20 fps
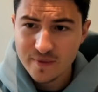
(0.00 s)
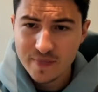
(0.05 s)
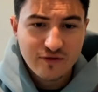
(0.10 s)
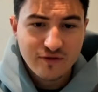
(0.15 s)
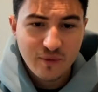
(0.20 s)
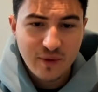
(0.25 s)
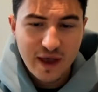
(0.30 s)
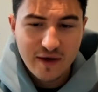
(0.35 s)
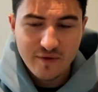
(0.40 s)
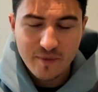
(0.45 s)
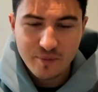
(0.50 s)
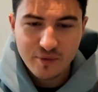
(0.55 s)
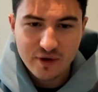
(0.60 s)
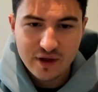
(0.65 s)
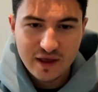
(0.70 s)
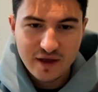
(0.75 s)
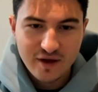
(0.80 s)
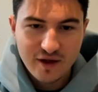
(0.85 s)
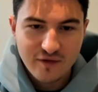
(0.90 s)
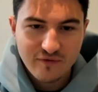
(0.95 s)
And so we have a
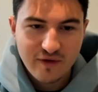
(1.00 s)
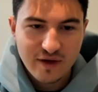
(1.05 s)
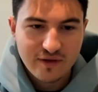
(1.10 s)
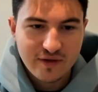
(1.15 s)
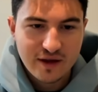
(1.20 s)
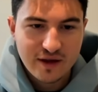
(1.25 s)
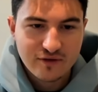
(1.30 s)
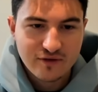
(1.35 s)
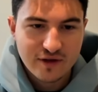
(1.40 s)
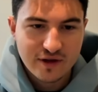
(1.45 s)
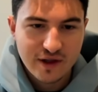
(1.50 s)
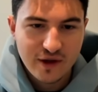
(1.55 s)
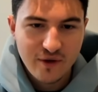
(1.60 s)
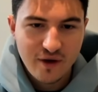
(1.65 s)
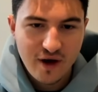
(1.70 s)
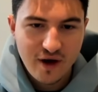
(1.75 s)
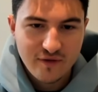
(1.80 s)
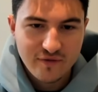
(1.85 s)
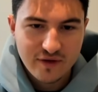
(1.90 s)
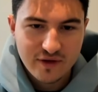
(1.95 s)
pretty good foundation. Now
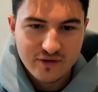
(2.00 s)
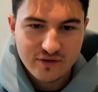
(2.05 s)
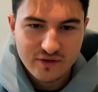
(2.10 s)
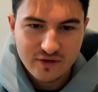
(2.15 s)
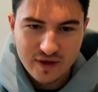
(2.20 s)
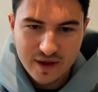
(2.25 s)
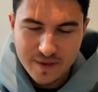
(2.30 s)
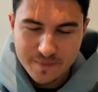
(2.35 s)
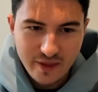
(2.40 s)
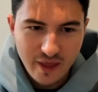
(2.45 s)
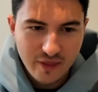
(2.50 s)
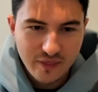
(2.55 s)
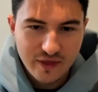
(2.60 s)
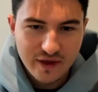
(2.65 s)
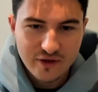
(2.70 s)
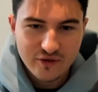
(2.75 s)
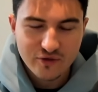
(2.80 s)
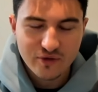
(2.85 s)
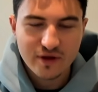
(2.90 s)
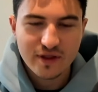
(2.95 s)
obviously nothing
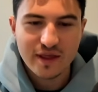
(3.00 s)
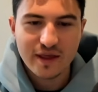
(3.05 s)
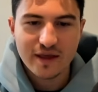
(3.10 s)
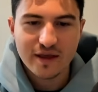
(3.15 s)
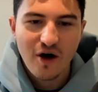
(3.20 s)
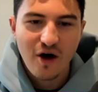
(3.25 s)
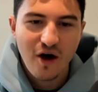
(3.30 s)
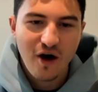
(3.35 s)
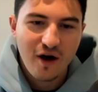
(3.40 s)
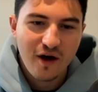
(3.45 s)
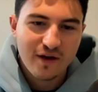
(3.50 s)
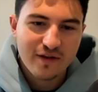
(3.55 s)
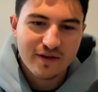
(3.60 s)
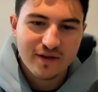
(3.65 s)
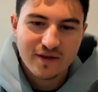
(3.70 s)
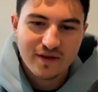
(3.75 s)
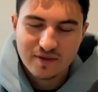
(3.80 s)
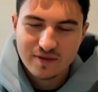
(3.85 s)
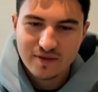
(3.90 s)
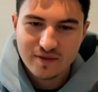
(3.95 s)
is really
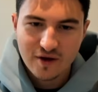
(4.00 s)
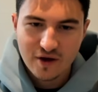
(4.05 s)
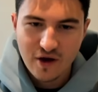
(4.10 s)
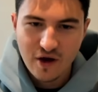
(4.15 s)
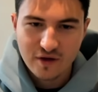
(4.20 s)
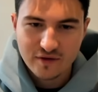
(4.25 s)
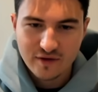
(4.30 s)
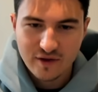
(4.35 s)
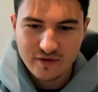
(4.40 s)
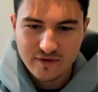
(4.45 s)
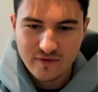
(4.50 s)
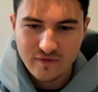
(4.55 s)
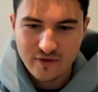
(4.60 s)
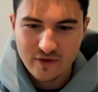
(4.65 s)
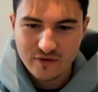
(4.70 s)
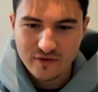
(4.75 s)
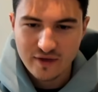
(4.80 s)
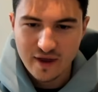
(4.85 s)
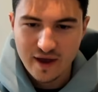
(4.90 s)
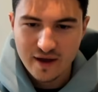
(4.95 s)
on the contents of
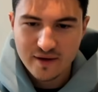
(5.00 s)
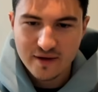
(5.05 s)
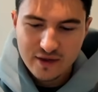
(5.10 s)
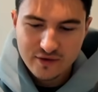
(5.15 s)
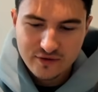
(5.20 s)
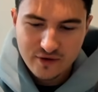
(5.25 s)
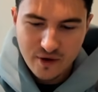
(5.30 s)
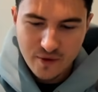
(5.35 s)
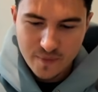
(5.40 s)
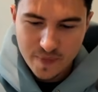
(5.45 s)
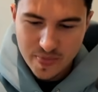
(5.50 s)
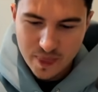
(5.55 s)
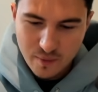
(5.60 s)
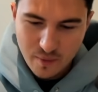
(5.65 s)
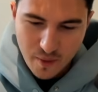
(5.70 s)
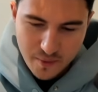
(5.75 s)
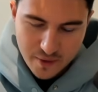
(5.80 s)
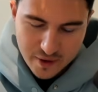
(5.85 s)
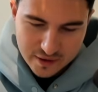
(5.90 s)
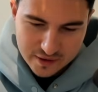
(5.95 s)
this deck. And so
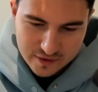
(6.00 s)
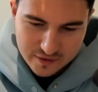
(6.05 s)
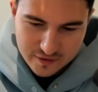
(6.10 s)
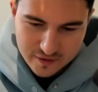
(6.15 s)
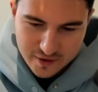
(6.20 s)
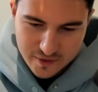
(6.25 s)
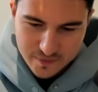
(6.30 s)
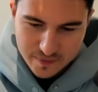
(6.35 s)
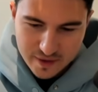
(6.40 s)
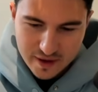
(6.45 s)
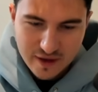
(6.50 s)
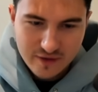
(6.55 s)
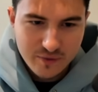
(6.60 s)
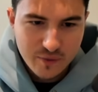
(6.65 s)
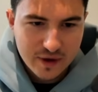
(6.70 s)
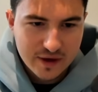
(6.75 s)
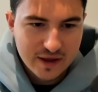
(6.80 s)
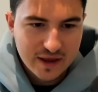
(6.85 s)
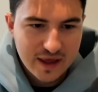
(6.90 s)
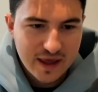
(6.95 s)
what we're gonna do is we're
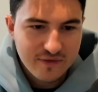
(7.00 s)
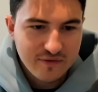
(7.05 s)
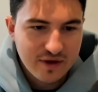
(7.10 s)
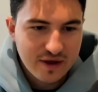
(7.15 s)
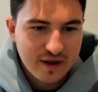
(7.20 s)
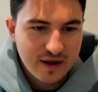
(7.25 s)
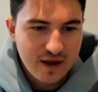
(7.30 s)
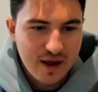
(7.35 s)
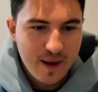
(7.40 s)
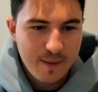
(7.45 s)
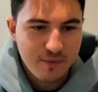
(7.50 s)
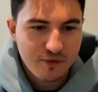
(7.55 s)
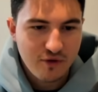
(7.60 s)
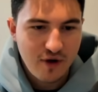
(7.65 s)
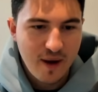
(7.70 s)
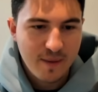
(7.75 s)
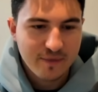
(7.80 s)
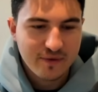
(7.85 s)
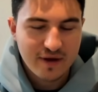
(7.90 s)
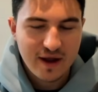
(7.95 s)
gonna give it a
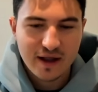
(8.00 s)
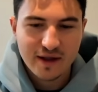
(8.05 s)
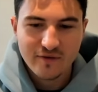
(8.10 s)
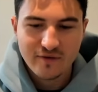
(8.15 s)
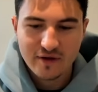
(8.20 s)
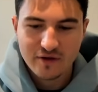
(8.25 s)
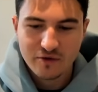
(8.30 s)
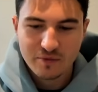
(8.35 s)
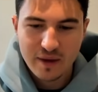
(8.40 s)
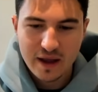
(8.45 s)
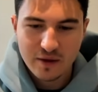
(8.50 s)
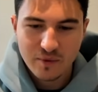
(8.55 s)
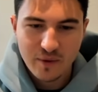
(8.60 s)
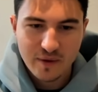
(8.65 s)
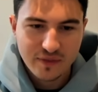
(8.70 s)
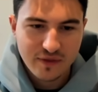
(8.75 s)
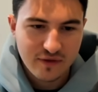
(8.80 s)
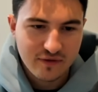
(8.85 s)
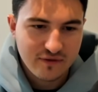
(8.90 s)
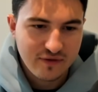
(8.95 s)
prompt to kind of explain
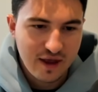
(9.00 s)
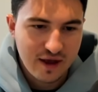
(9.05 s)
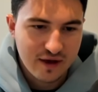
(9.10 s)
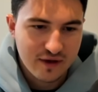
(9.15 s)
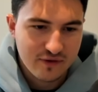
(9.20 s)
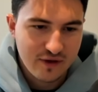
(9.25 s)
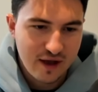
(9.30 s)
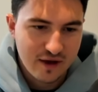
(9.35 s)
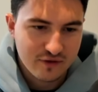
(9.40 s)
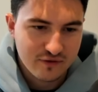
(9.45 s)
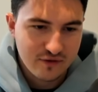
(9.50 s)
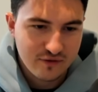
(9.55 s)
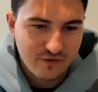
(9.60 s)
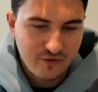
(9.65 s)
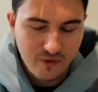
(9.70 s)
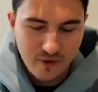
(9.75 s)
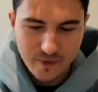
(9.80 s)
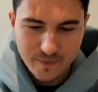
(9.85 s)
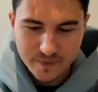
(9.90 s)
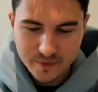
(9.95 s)
what this deck is actually for.